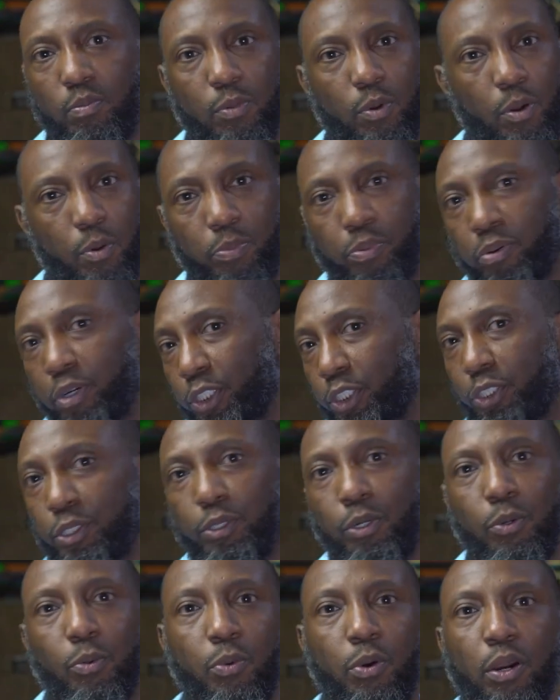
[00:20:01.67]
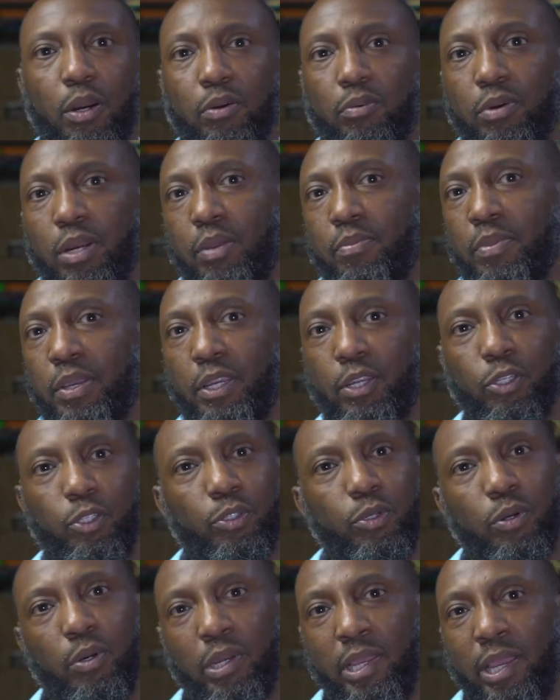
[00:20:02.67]
operational work, right? Making
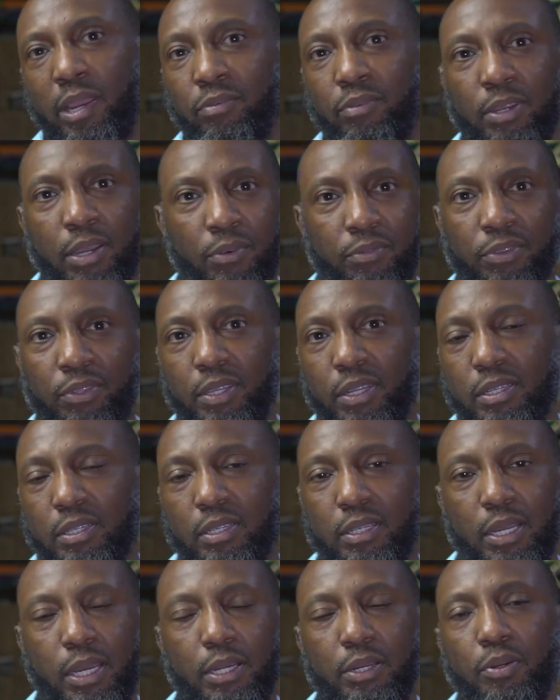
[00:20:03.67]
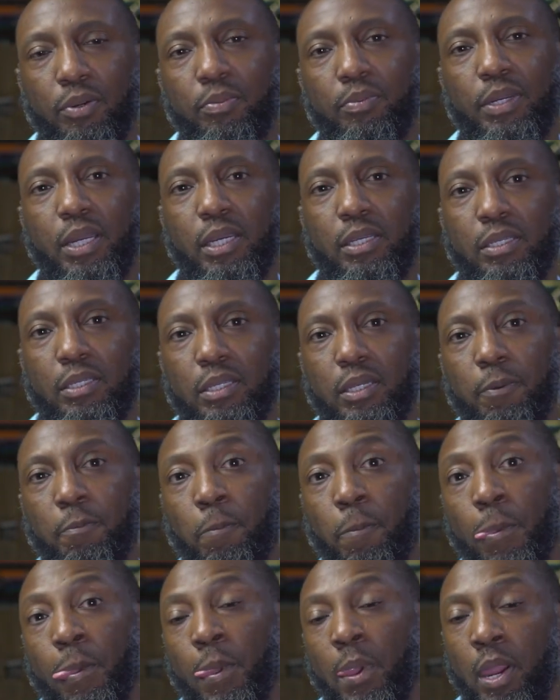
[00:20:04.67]
sure everything's lining up nicely.
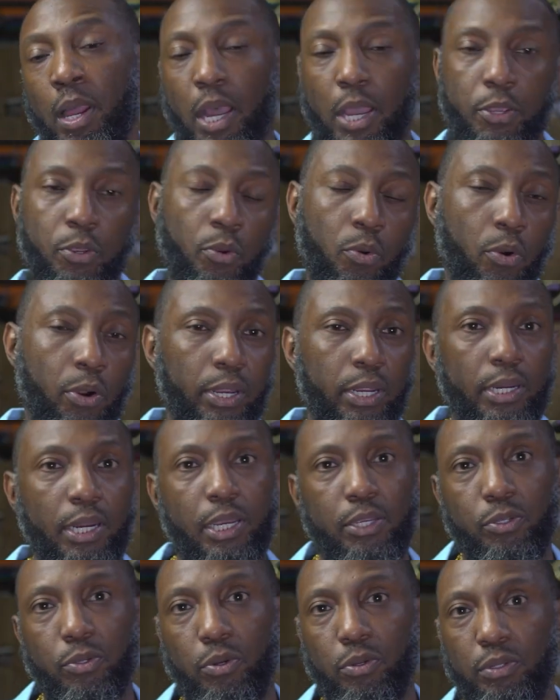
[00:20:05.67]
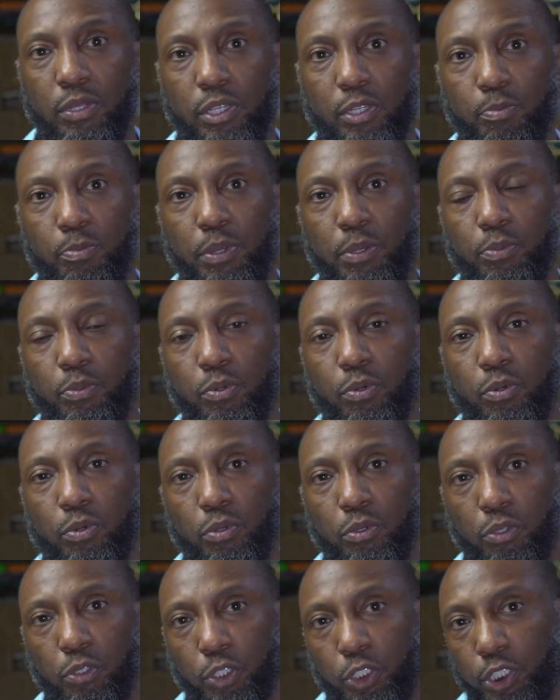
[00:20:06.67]
And you organize all these people,
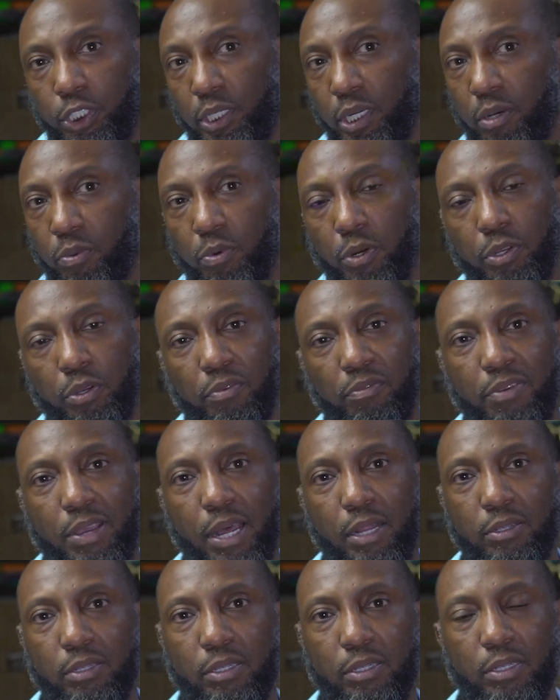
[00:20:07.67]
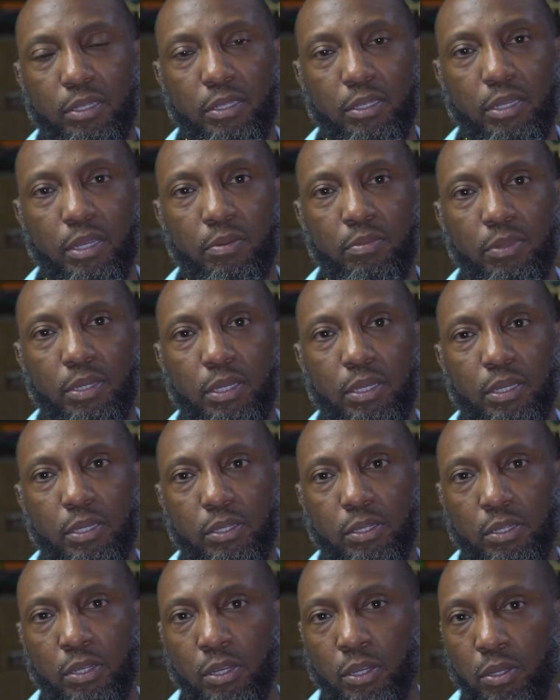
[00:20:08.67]
you share what your value system
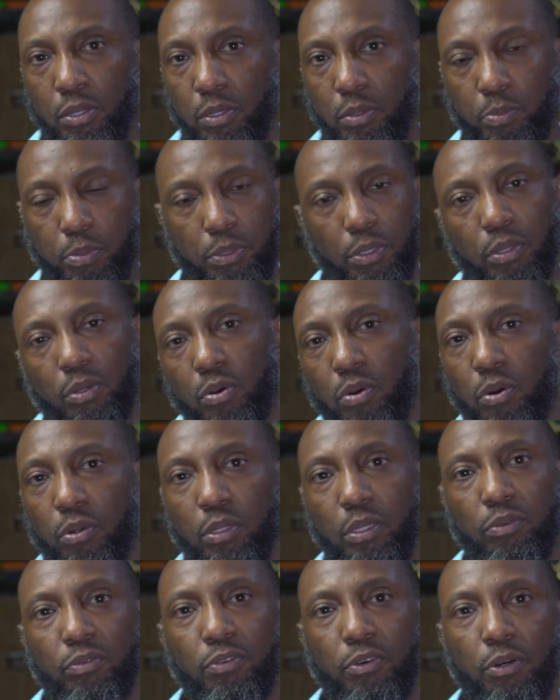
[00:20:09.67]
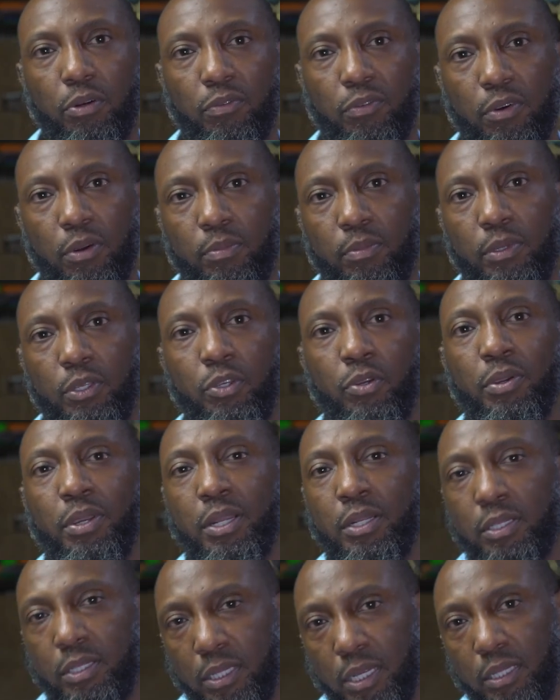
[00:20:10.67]
is, you put the goal in front of them, you
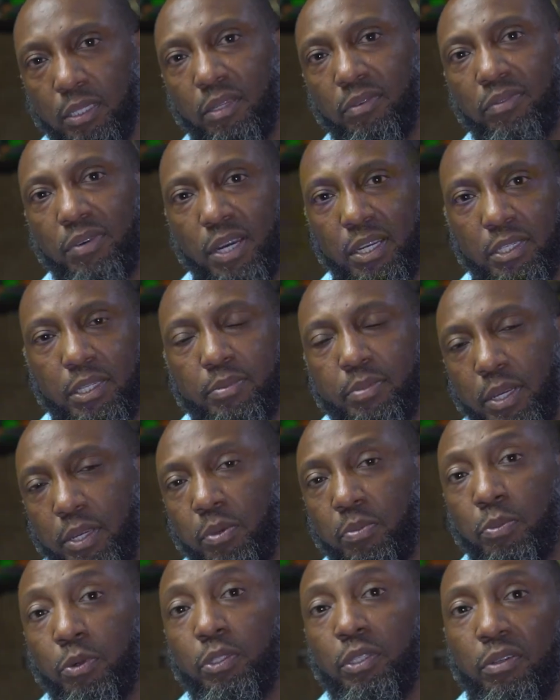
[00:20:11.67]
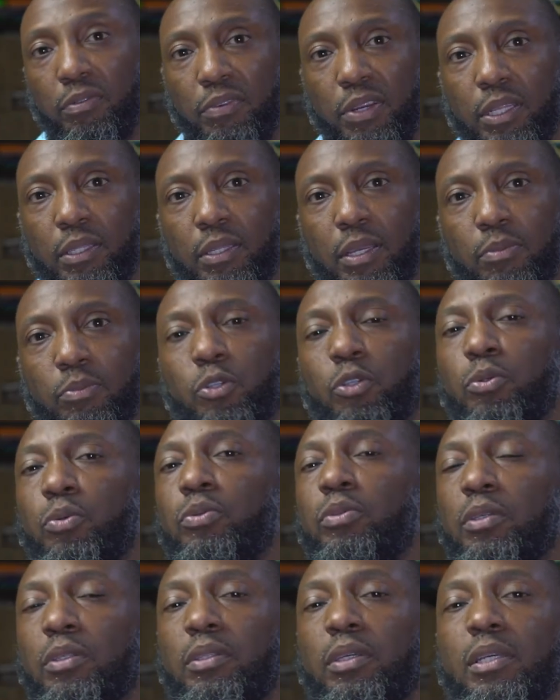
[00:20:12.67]
incentivize them, and you motivate them to do
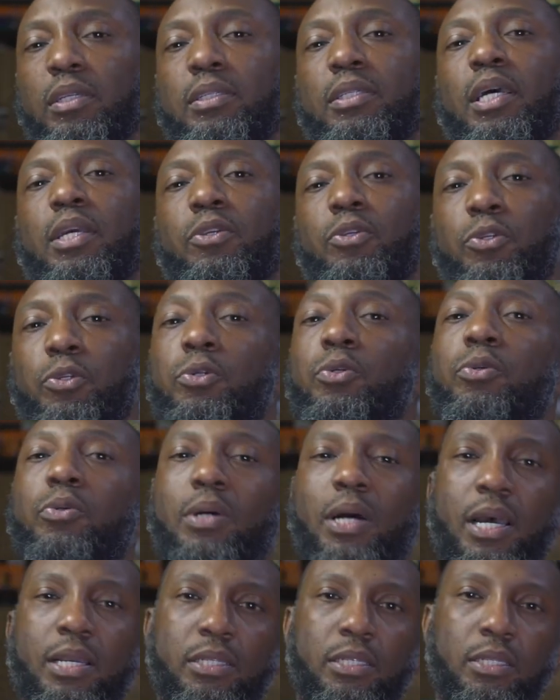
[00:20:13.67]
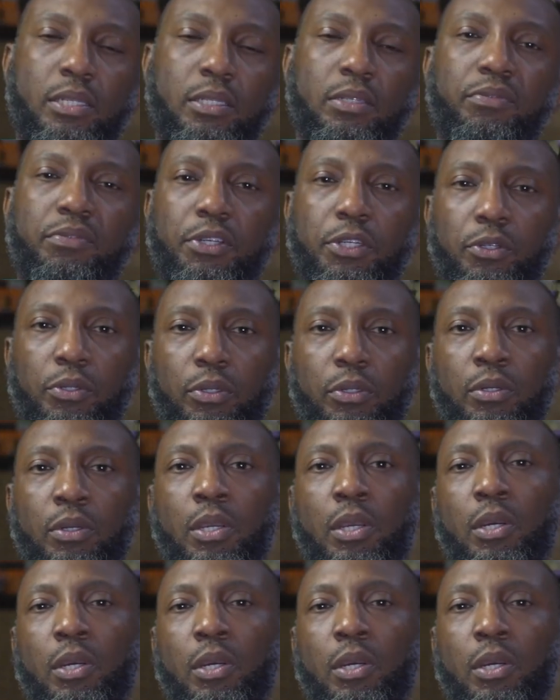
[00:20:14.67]
the things that you as an individual